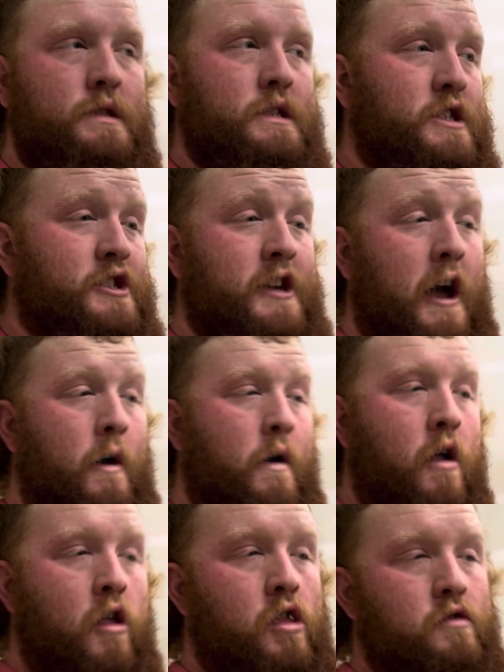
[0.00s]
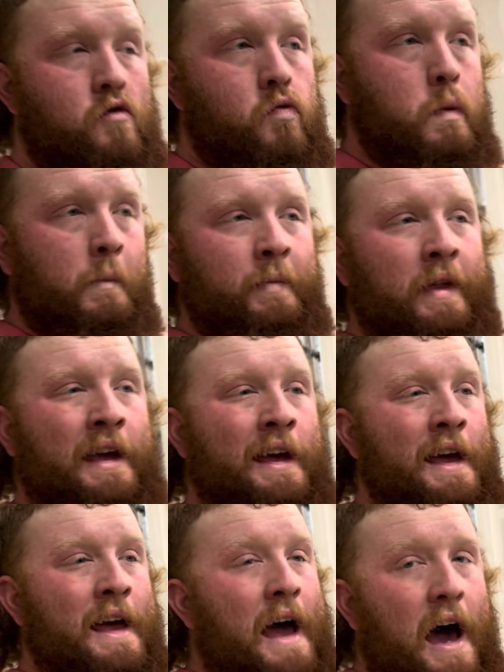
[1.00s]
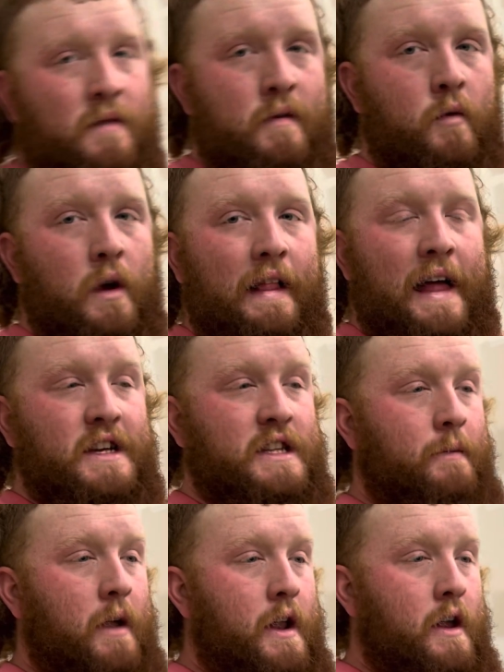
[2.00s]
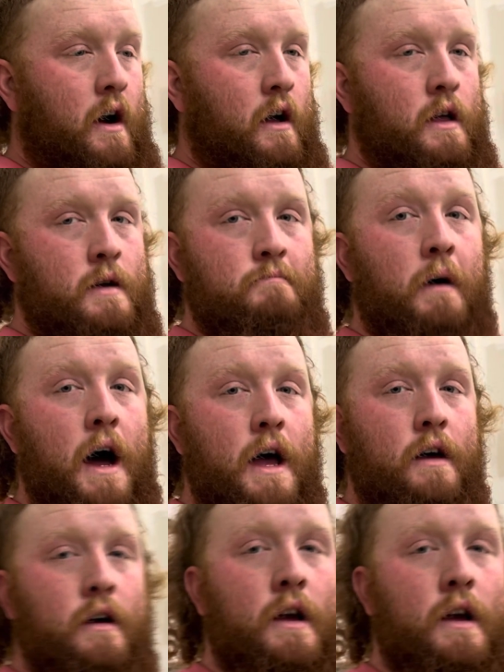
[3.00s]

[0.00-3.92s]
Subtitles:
So, I don't remember when I last updated y'all, but